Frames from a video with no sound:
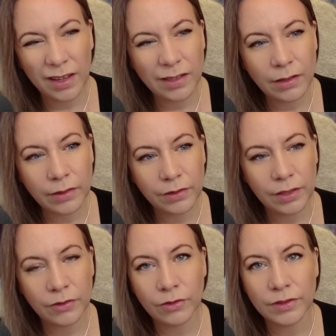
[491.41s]
I don't think
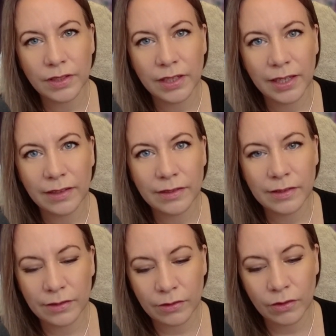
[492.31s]
they draw something
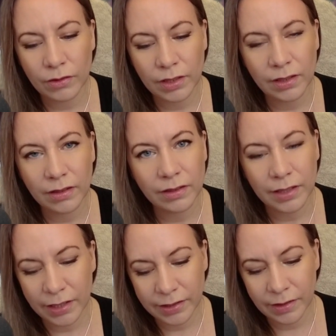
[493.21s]
else on a card
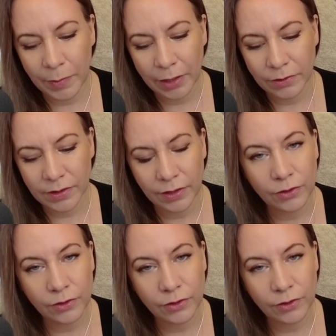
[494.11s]
that is about St.